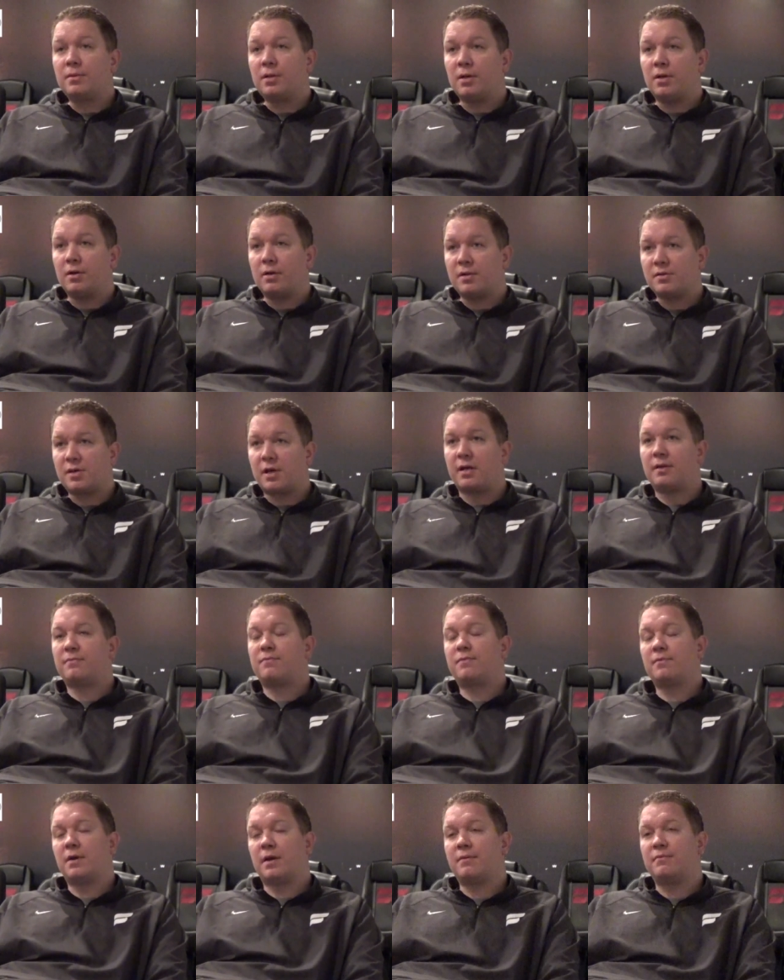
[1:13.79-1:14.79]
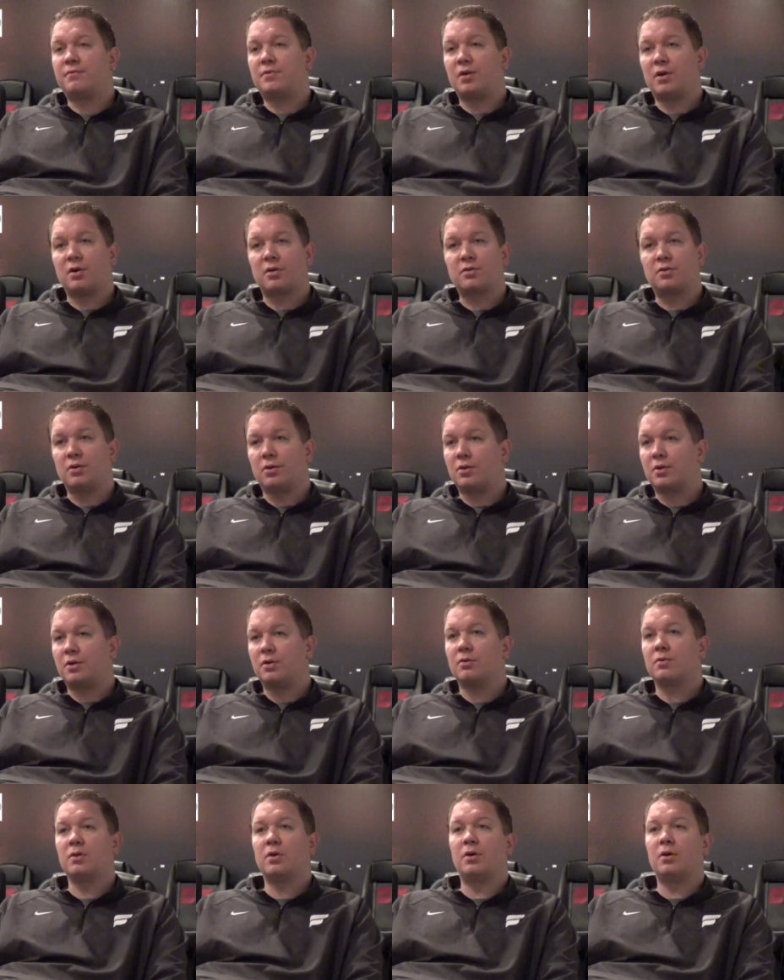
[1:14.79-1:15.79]
You know, as I've talked all
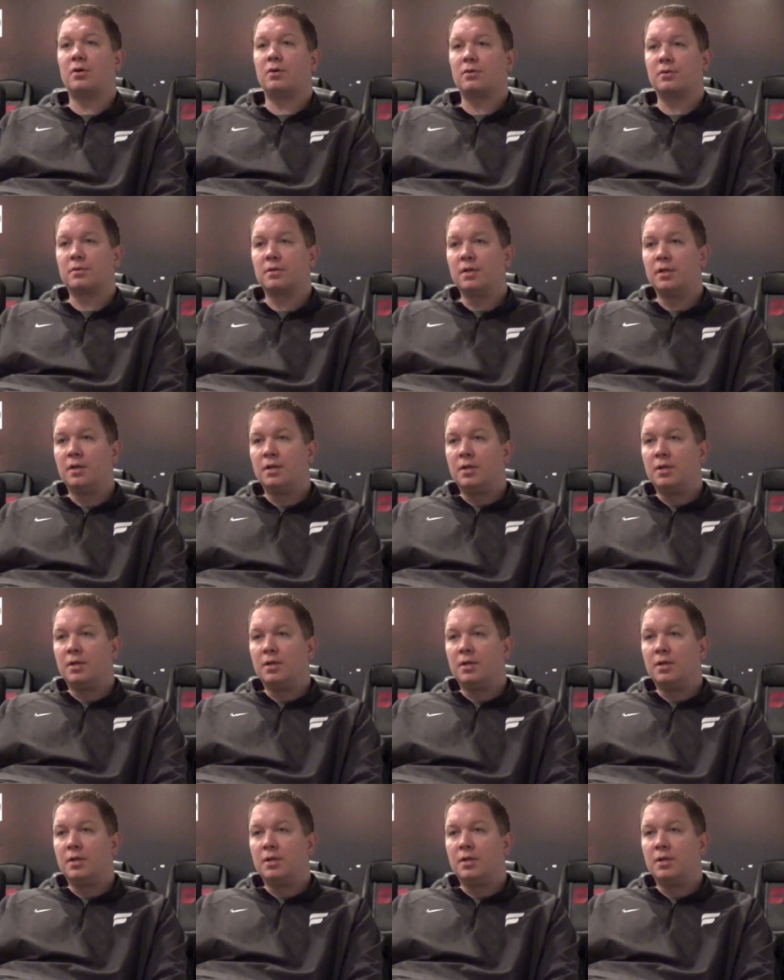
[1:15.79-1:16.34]
year long,